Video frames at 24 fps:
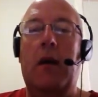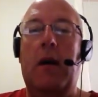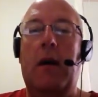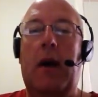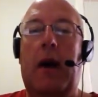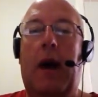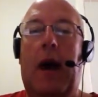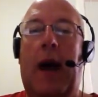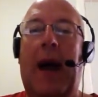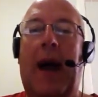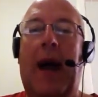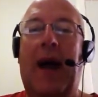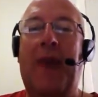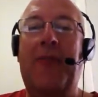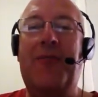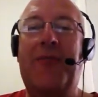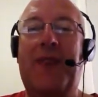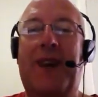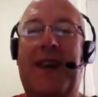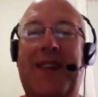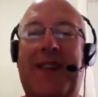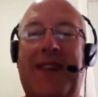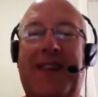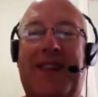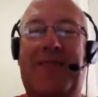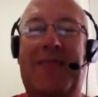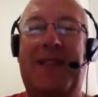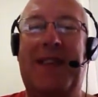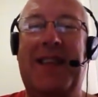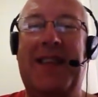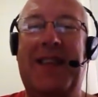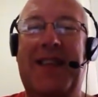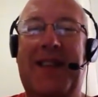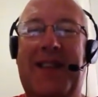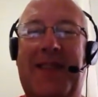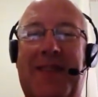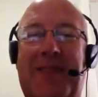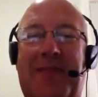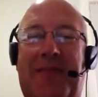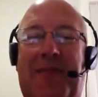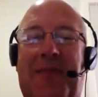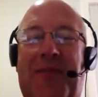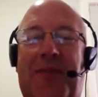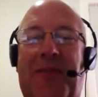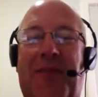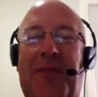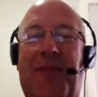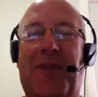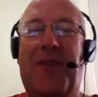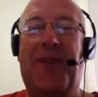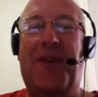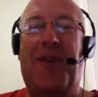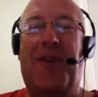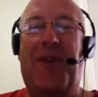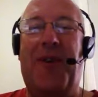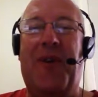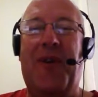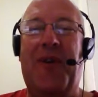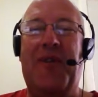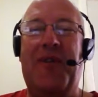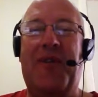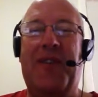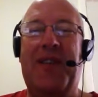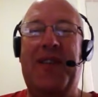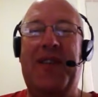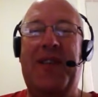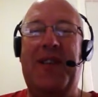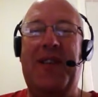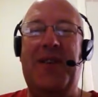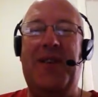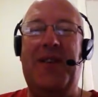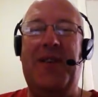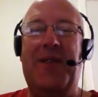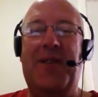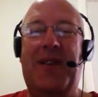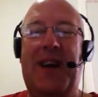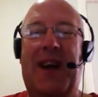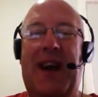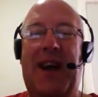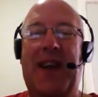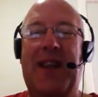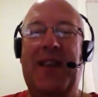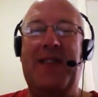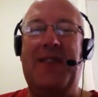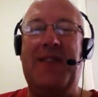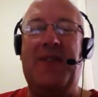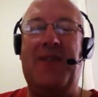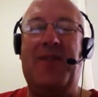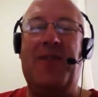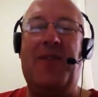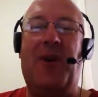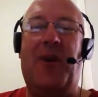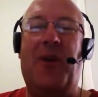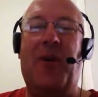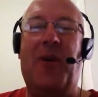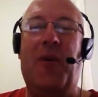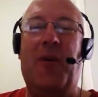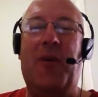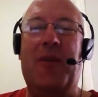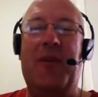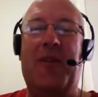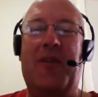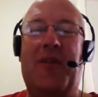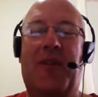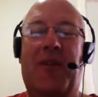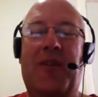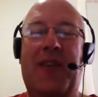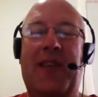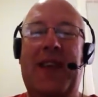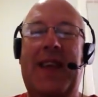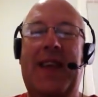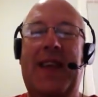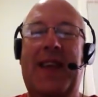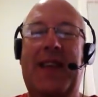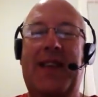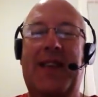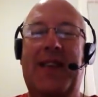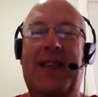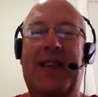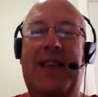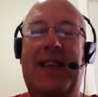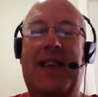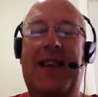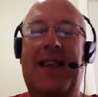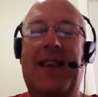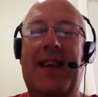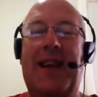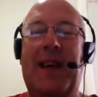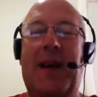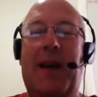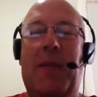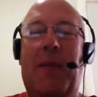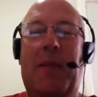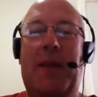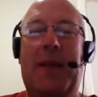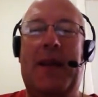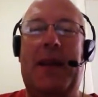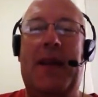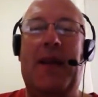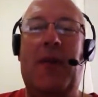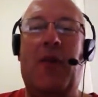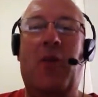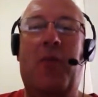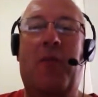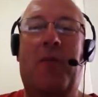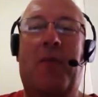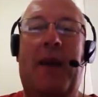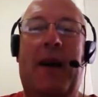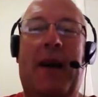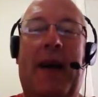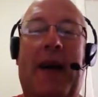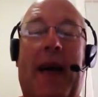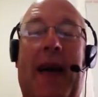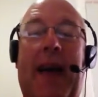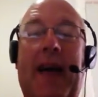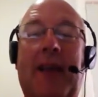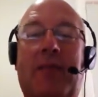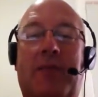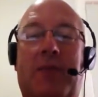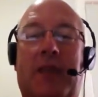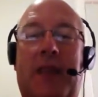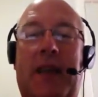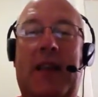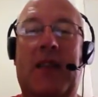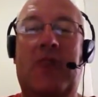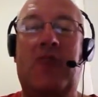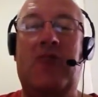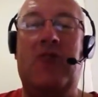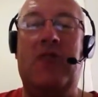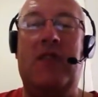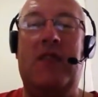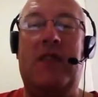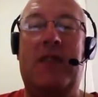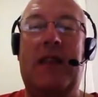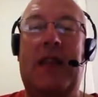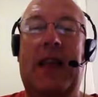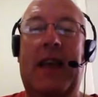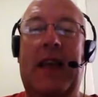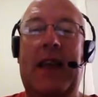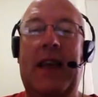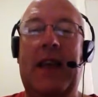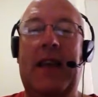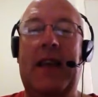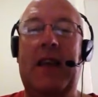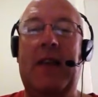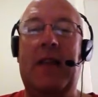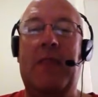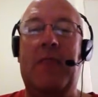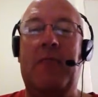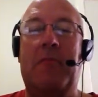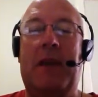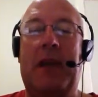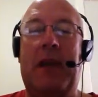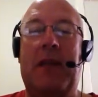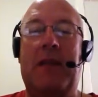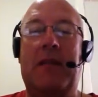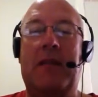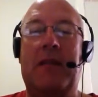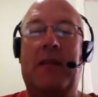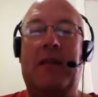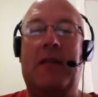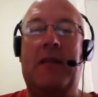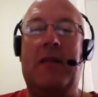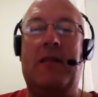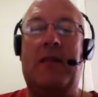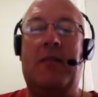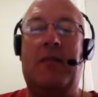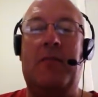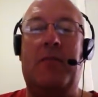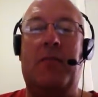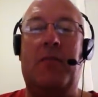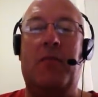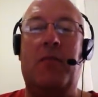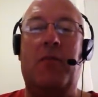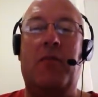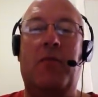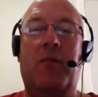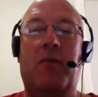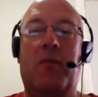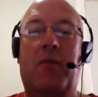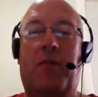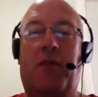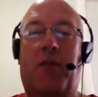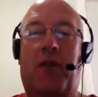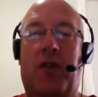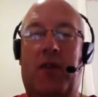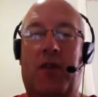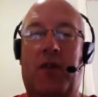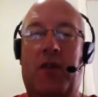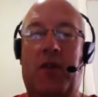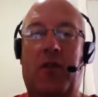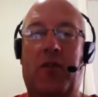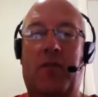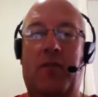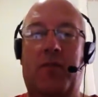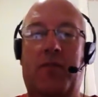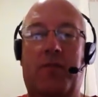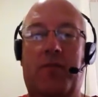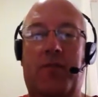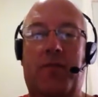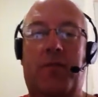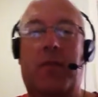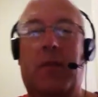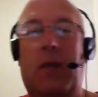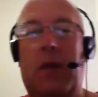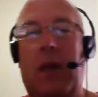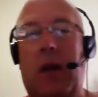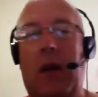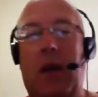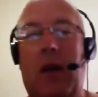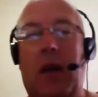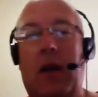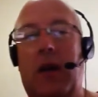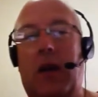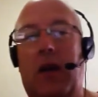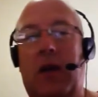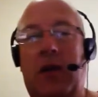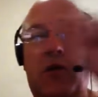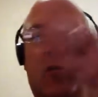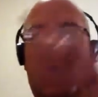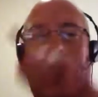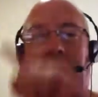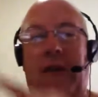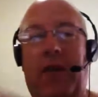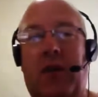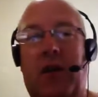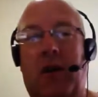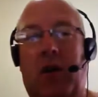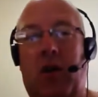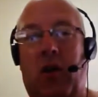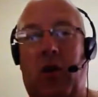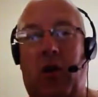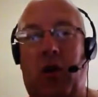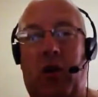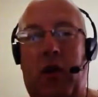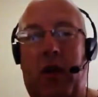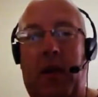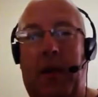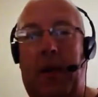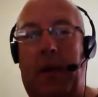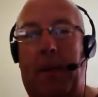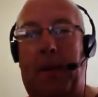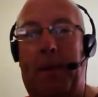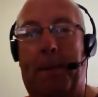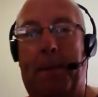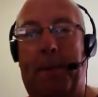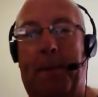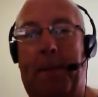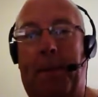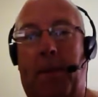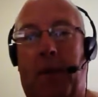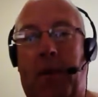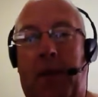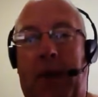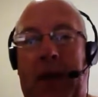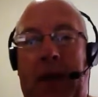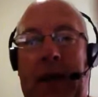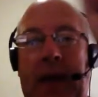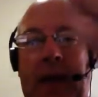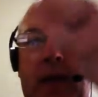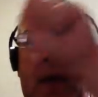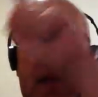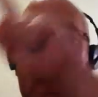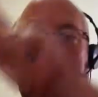I have tried explaining this before on video, and it's not always very easy, but I hope my explanation today makes it simple for you. You have a clock, okay?